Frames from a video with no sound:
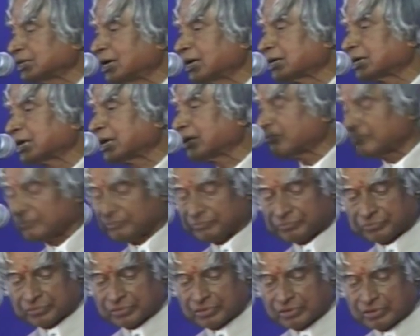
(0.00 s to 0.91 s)
Okay, sir.
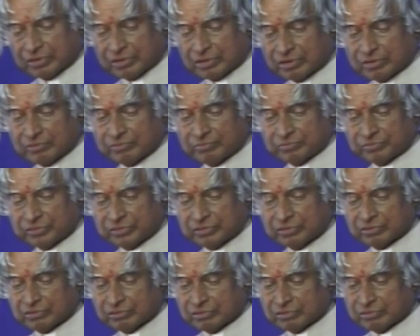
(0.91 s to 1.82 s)
My question is,
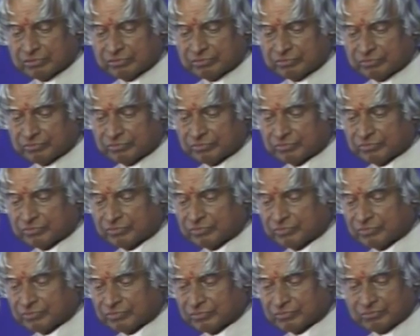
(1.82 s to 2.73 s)
actually, I want to know
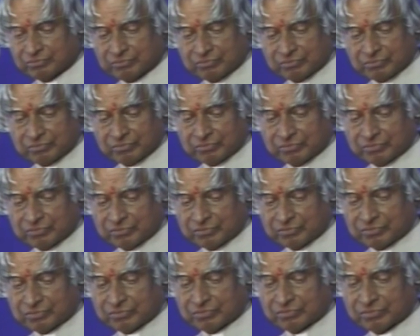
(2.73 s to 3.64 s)
what
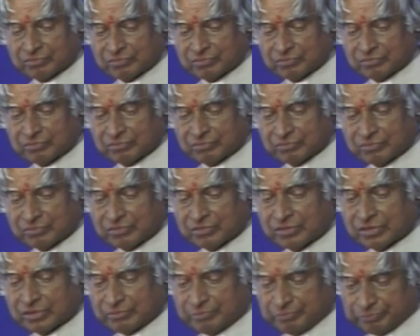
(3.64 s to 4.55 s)
contributions can we make
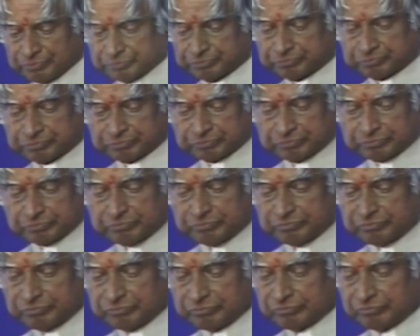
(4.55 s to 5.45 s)
to fulfill your
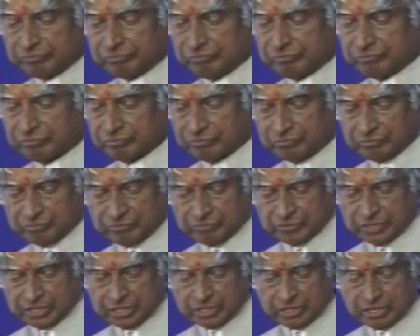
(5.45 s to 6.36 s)
vision of India
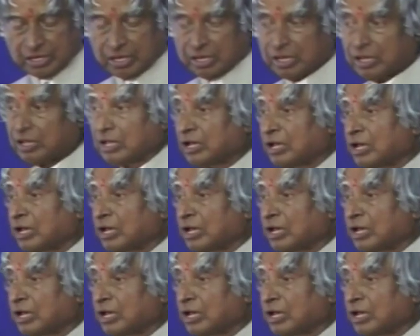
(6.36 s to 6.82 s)
2020?